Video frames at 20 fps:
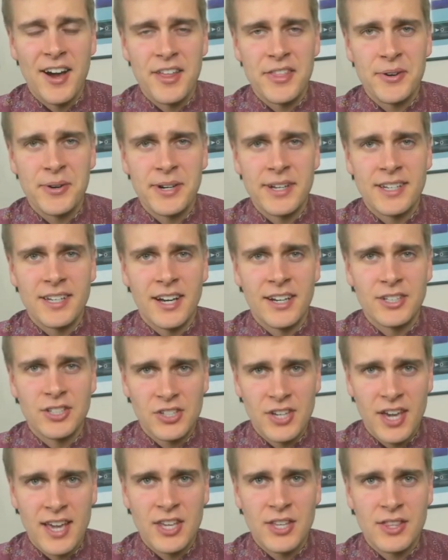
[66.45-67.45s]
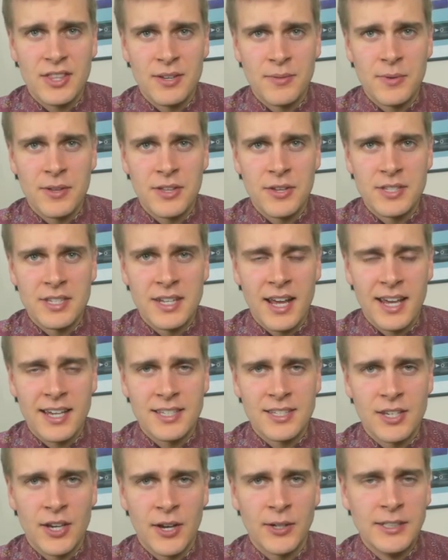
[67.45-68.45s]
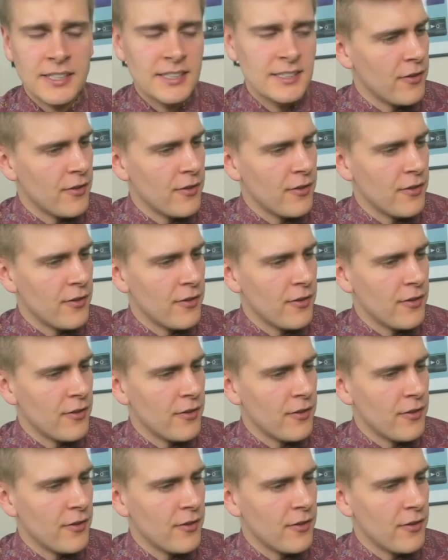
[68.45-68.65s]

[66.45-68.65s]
I thought I'd share them with you today. So